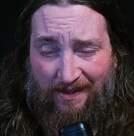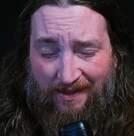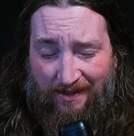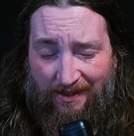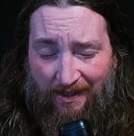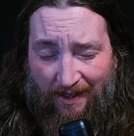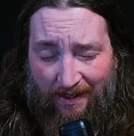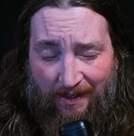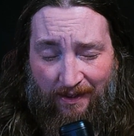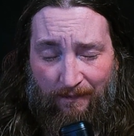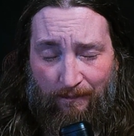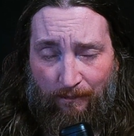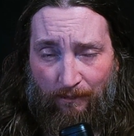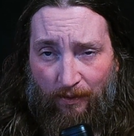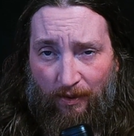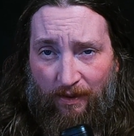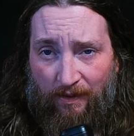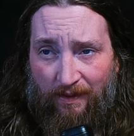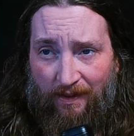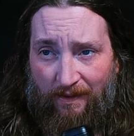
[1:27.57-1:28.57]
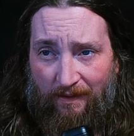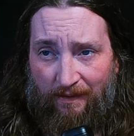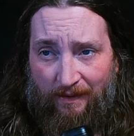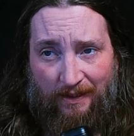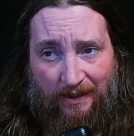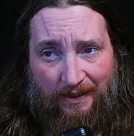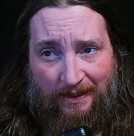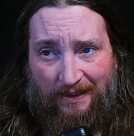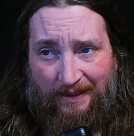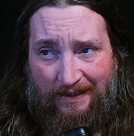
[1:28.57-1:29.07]
get it, but
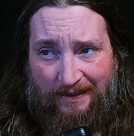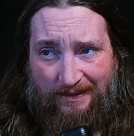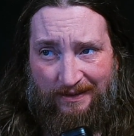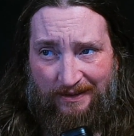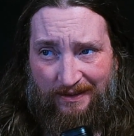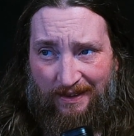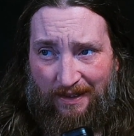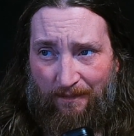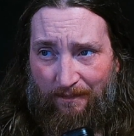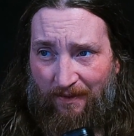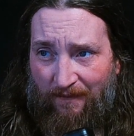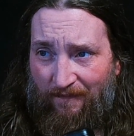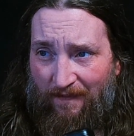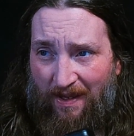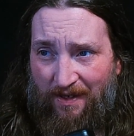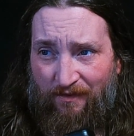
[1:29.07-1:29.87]
it's not a big fan.